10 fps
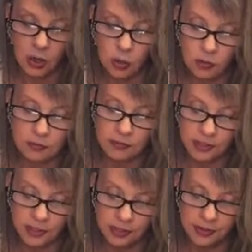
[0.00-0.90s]

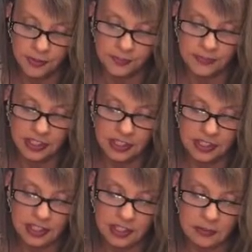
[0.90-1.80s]
over the
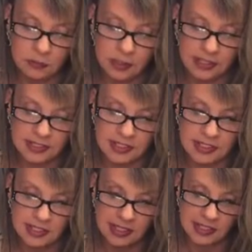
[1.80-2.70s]
Knight of Wands and
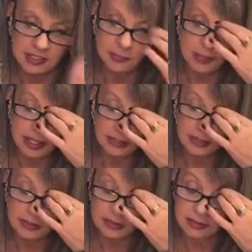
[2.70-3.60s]
the Six of
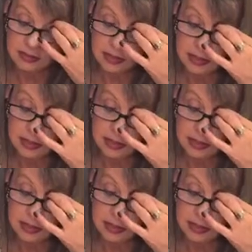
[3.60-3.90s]
Pentacles.